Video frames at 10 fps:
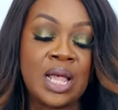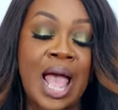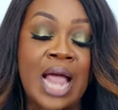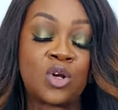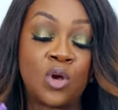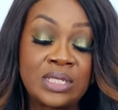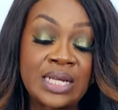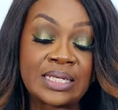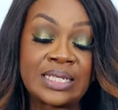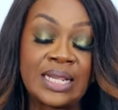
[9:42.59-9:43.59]
I had
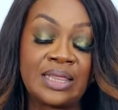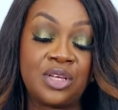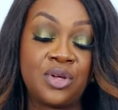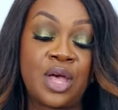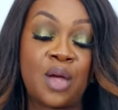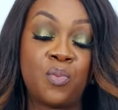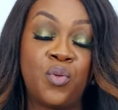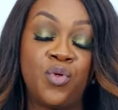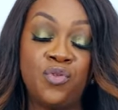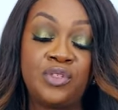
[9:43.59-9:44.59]
contacted the
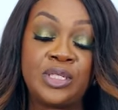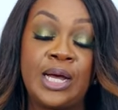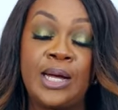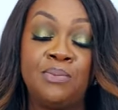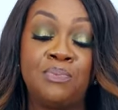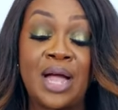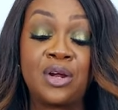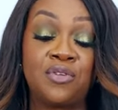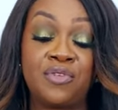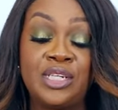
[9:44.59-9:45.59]
approved um,
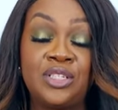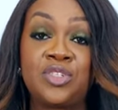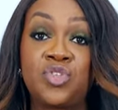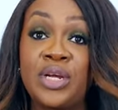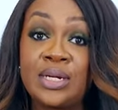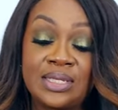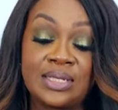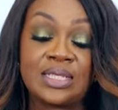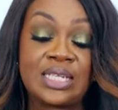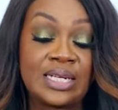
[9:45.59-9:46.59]
Bank of Industry
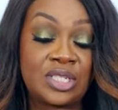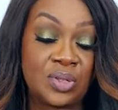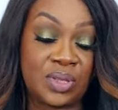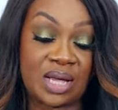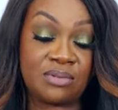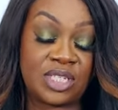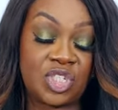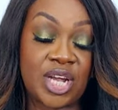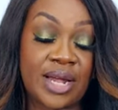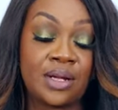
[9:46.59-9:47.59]
consultant, so that was
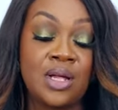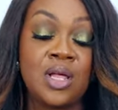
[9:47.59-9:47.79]
checked.